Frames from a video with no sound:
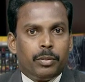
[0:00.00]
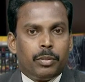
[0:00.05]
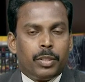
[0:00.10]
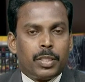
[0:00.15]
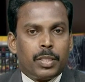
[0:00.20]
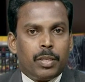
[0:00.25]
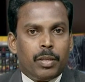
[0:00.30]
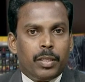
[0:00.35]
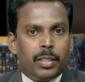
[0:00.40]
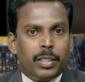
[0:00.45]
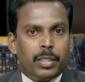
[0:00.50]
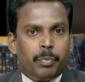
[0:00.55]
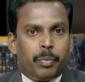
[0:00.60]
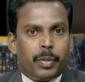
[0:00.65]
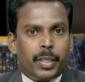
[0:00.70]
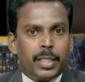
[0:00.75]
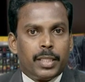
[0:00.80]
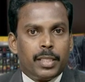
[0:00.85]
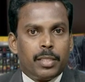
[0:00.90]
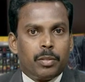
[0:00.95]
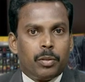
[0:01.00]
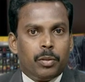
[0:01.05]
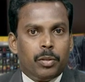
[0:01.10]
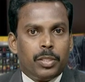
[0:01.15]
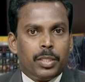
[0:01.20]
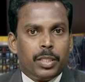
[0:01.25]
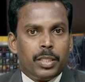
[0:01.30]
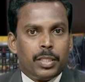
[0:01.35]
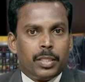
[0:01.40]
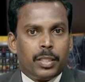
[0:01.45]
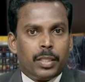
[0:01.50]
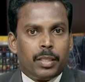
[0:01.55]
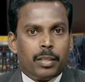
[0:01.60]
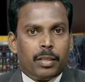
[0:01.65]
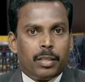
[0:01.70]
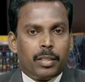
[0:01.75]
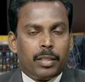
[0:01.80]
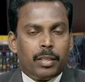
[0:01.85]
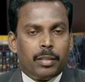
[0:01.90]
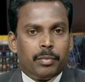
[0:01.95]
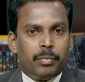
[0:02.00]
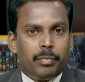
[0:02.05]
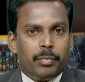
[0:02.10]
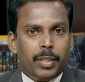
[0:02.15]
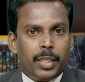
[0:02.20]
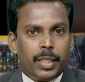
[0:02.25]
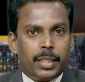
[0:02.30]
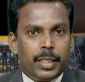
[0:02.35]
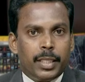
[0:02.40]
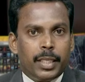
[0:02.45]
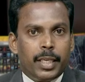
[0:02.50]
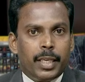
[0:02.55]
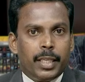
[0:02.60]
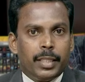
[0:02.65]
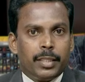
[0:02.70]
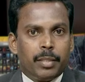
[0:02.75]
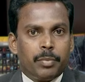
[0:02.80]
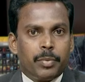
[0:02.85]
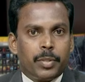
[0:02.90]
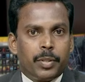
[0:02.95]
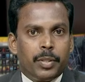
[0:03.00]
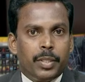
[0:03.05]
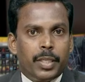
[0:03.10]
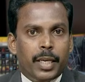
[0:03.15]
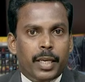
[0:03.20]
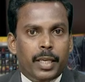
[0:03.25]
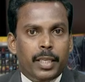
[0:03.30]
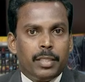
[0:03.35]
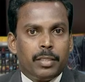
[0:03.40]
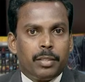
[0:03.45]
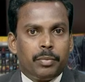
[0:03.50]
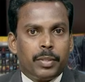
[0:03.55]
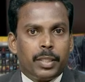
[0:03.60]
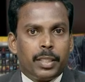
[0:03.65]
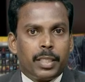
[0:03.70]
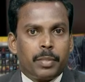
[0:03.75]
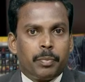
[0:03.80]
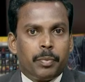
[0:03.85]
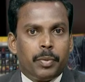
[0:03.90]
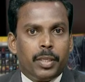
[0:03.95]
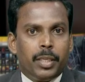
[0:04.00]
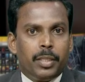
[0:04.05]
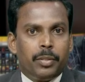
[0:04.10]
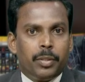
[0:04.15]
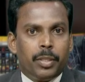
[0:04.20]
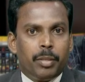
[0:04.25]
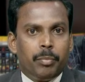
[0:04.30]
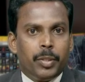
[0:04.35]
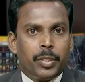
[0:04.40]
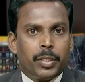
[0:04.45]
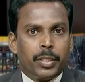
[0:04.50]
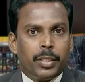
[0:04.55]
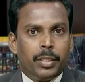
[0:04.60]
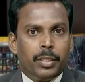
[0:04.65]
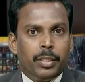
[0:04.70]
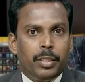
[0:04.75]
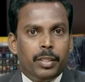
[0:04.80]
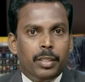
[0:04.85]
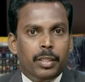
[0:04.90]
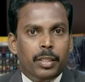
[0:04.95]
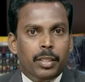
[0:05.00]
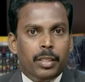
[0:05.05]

So, as long as partial solutions are, are, are, they are generating subsequent IDs of the corresponding Turing machine,